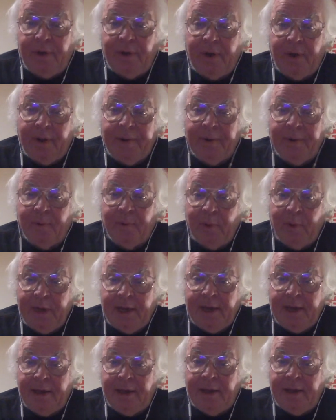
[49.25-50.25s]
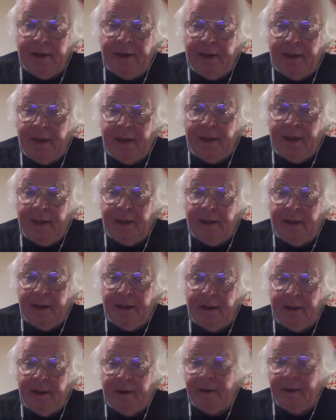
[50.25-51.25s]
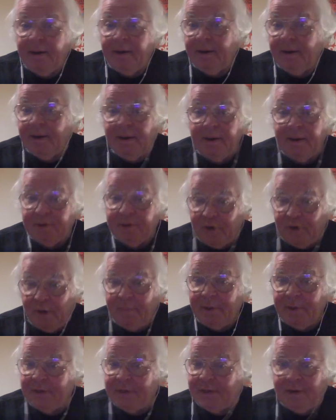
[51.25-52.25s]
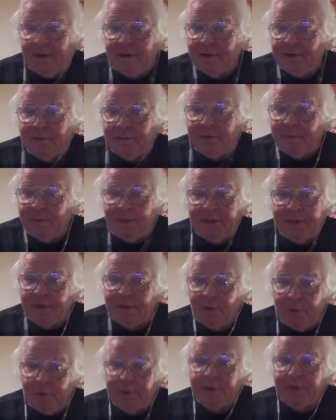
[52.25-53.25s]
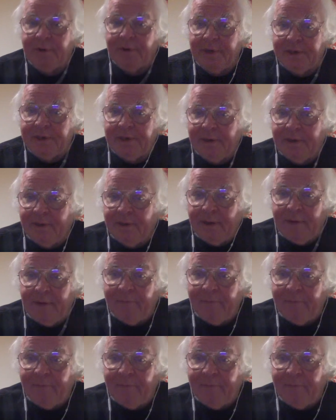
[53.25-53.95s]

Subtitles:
on the weekend and in shopping centers, which means groceries and